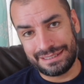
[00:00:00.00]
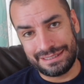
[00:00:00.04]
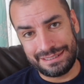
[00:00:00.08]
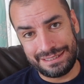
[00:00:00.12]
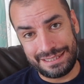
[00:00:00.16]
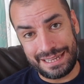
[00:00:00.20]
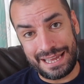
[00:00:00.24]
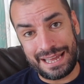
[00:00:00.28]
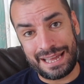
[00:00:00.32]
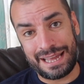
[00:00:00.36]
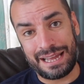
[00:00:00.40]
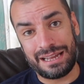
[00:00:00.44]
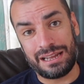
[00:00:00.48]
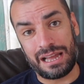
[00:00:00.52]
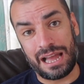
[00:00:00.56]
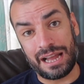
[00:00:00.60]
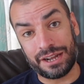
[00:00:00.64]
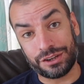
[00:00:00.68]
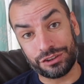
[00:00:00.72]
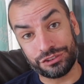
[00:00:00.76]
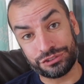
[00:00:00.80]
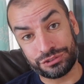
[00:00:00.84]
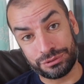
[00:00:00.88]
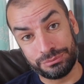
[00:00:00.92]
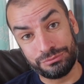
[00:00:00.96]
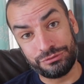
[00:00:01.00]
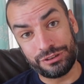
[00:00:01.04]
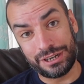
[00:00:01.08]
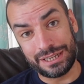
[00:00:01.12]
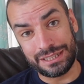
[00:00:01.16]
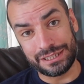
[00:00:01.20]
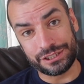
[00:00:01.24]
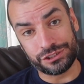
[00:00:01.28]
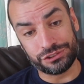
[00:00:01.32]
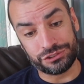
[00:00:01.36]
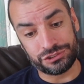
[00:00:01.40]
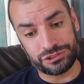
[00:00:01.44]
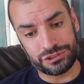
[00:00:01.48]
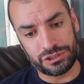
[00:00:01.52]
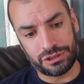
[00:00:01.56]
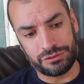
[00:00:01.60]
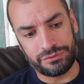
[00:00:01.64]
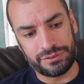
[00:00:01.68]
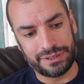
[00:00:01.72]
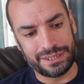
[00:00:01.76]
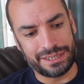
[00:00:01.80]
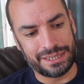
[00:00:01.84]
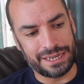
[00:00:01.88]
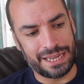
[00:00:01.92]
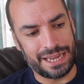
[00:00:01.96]
yeah, I got some really good
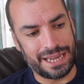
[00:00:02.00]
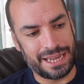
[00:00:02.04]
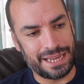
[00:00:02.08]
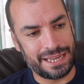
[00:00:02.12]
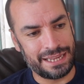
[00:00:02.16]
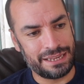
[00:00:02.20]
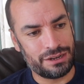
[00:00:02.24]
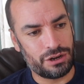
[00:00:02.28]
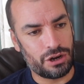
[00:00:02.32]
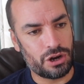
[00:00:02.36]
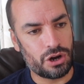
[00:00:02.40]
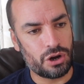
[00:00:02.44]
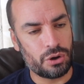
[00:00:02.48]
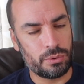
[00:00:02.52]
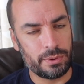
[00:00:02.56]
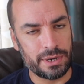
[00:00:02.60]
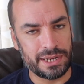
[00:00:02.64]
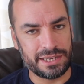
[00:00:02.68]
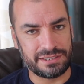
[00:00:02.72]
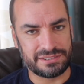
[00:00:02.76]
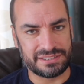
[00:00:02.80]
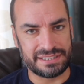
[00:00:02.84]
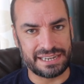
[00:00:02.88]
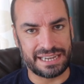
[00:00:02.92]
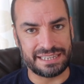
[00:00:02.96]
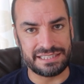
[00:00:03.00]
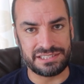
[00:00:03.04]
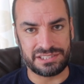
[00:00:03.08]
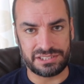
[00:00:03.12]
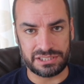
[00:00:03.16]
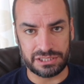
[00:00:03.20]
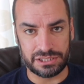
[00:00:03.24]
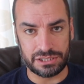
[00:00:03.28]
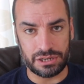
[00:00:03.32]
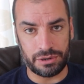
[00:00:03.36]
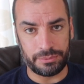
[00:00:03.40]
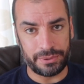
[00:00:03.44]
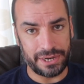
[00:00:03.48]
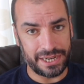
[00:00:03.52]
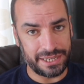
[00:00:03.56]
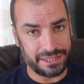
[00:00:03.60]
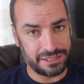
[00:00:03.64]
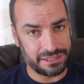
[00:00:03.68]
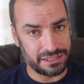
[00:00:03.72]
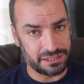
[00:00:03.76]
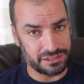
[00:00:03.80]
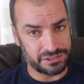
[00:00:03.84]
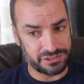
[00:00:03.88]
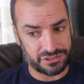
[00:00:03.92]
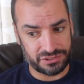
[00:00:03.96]
stuff in there. Always nice to go
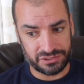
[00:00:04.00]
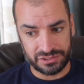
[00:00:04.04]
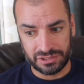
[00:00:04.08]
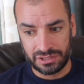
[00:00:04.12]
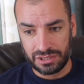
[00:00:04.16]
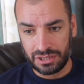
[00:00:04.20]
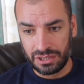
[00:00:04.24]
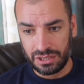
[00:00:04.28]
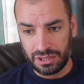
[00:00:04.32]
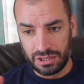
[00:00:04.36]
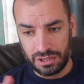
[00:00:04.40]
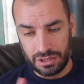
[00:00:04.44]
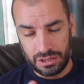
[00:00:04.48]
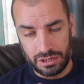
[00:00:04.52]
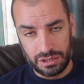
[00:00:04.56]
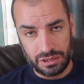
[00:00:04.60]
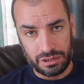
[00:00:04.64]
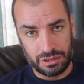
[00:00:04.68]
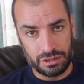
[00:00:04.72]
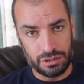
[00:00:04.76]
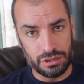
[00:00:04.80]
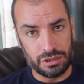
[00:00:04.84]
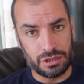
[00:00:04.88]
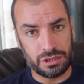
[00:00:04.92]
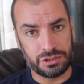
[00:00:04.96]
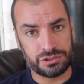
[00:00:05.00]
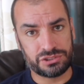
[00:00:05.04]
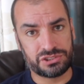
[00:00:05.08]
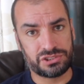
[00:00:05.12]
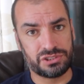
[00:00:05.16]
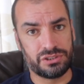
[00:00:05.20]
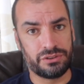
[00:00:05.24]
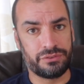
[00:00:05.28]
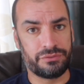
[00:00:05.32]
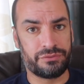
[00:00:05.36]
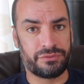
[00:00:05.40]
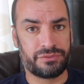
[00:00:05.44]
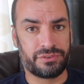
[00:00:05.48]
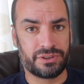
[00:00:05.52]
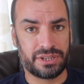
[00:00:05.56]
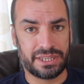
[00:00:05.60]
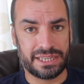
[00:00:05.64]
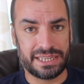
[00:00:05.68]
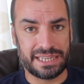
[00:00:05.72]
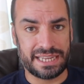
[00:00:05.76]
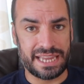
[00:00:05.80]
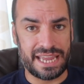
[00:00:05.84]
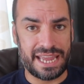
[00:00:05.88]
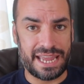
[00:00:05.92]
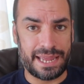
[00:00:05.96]
in. There's loads of
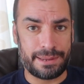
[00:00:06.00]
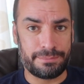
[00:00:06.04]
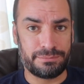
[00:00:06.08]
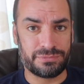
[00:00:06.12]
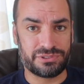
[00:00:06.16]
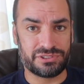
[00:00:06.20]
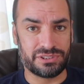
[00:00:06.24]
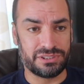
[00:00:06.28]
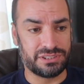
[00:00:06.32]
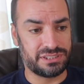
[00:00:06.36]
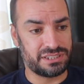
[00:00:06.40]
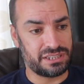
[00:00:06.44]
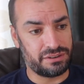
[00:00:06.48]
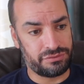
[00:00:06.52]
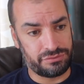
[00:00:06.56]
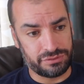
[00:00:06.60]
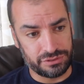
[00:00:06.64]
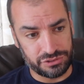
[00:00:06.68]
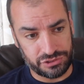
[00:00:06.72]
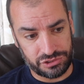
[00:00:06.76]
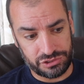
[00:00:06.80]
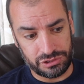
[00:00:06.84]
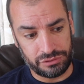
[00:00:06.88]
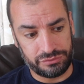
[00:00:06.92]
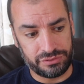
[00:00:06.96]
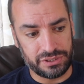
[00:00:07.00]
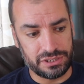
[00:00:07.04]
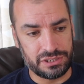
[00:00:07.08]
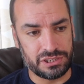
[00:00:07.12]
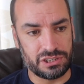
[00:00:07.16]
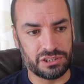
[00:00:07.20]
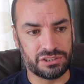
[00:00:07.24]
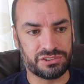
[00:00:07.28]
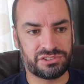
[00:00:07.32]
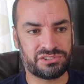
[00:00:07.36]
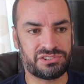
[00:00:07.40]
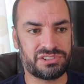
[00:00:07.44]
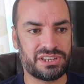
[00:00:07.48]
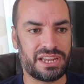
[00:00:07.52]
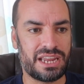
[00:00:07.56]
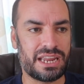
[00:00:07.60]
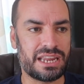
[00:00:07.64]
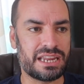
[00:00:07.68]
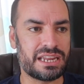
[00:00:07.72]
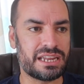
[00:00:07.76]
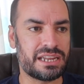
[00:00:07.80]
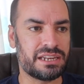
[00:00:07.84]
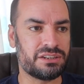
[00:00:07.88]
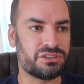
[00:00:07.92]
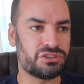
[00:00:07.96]
games and different stuff you don't
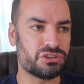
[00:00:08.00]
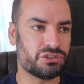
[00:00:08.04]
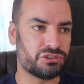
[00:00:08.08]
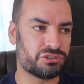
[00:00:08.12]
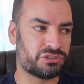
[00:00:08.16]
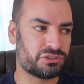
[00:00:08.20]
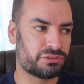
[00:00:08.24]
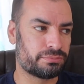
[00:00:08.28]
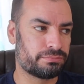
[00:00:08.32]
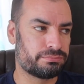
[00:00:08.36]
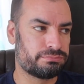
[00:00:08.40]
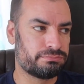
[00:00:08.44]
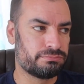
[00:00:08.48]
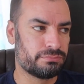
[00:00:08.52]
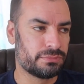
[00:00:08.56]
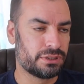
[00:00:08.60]
see. He does